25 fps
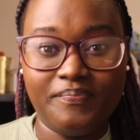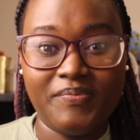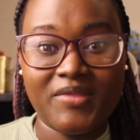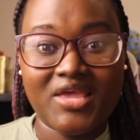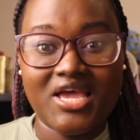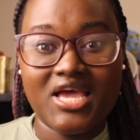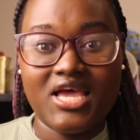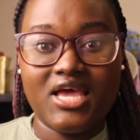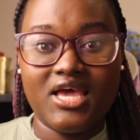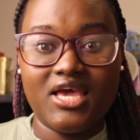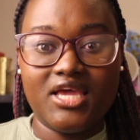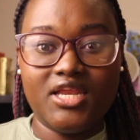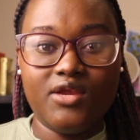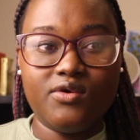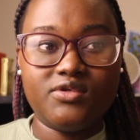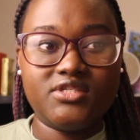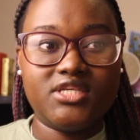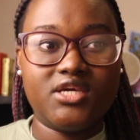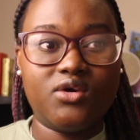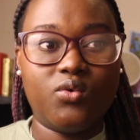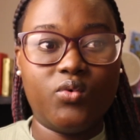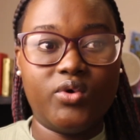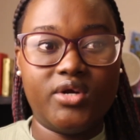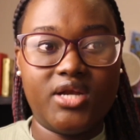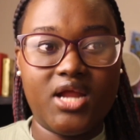And he was
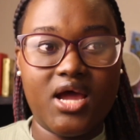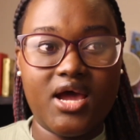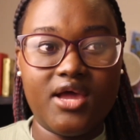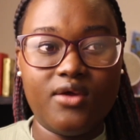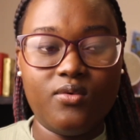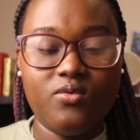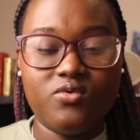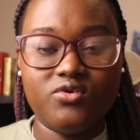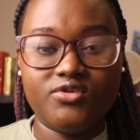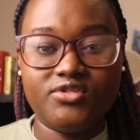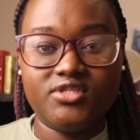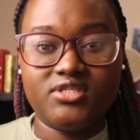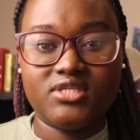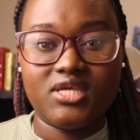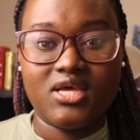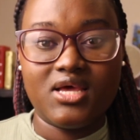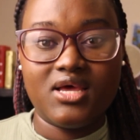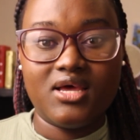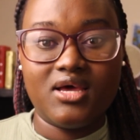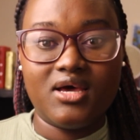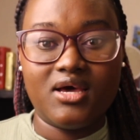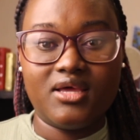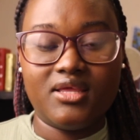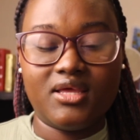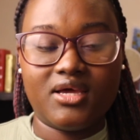like, when I was
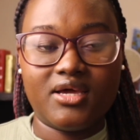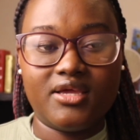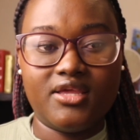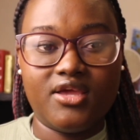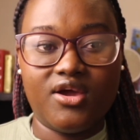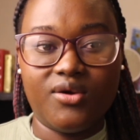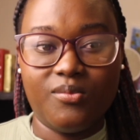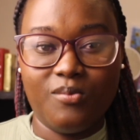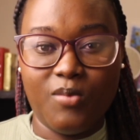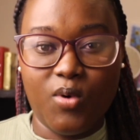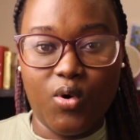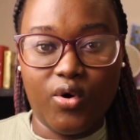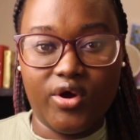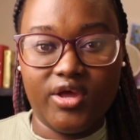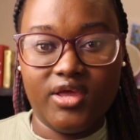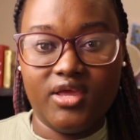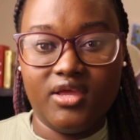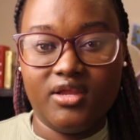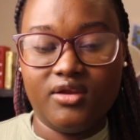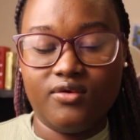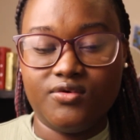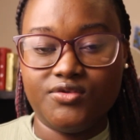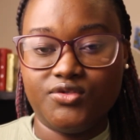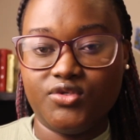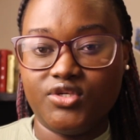like a young boy
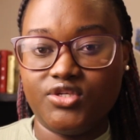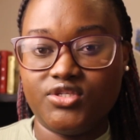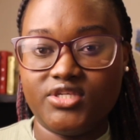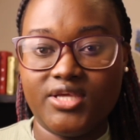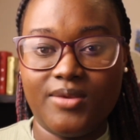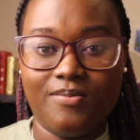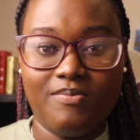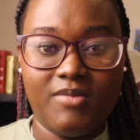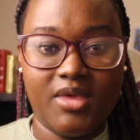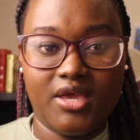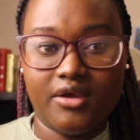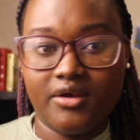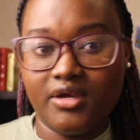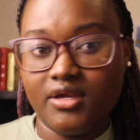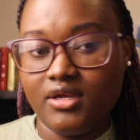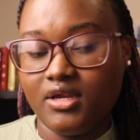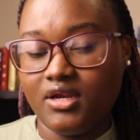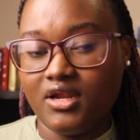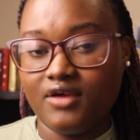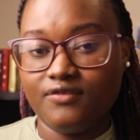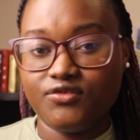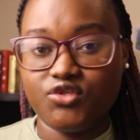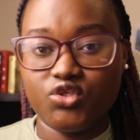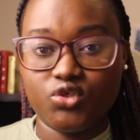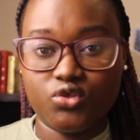and I was looking to get married
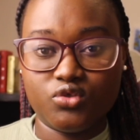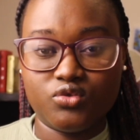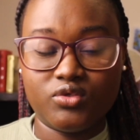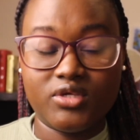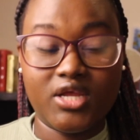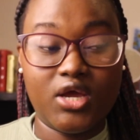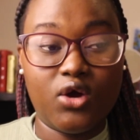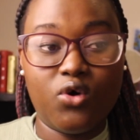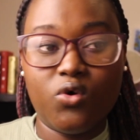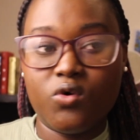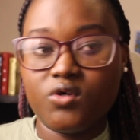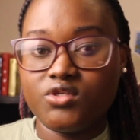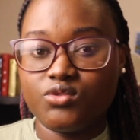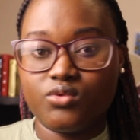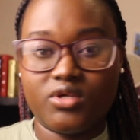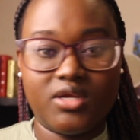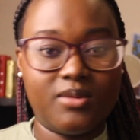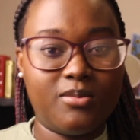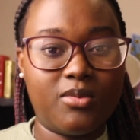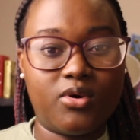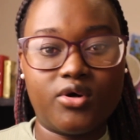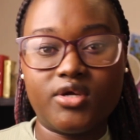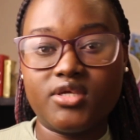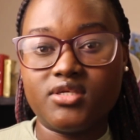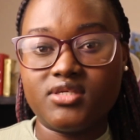and have children, I always
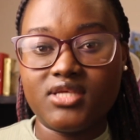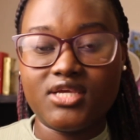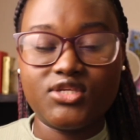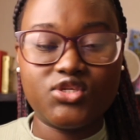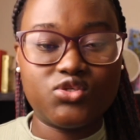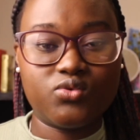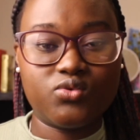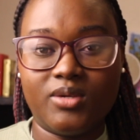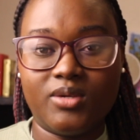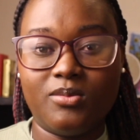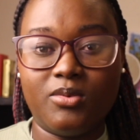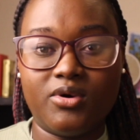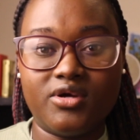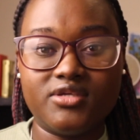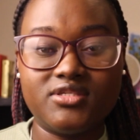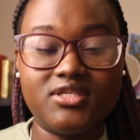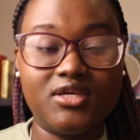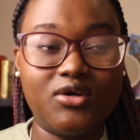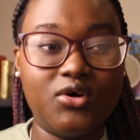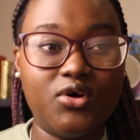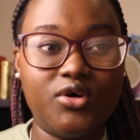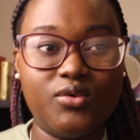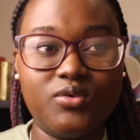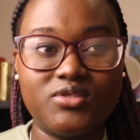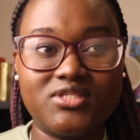wanted boys. wanted boys.
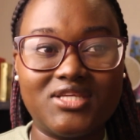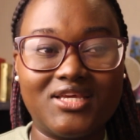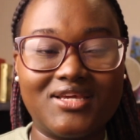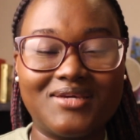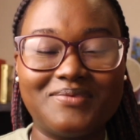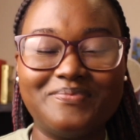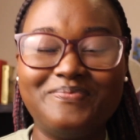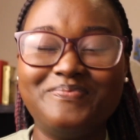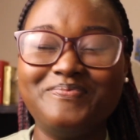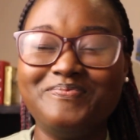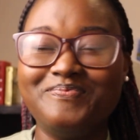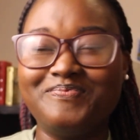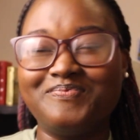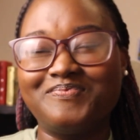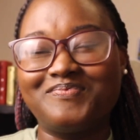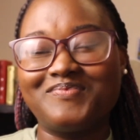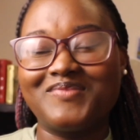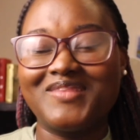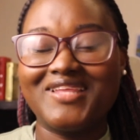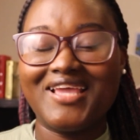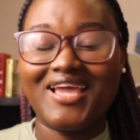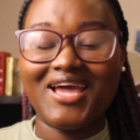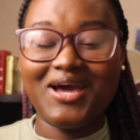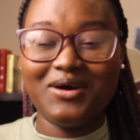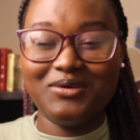And God was like,
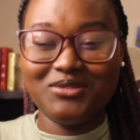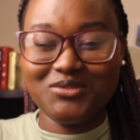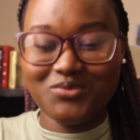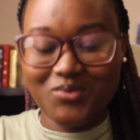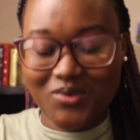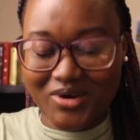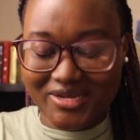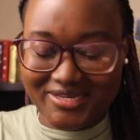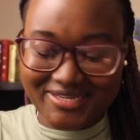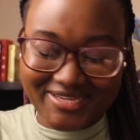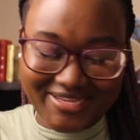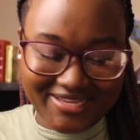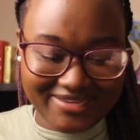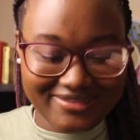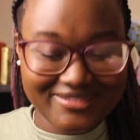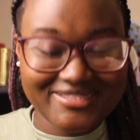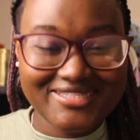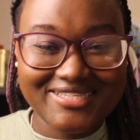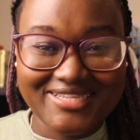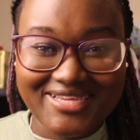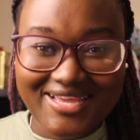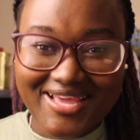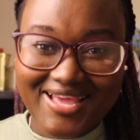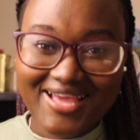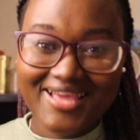count one,
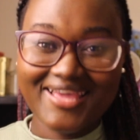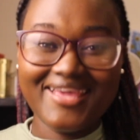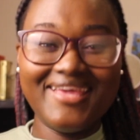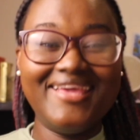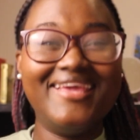guilty.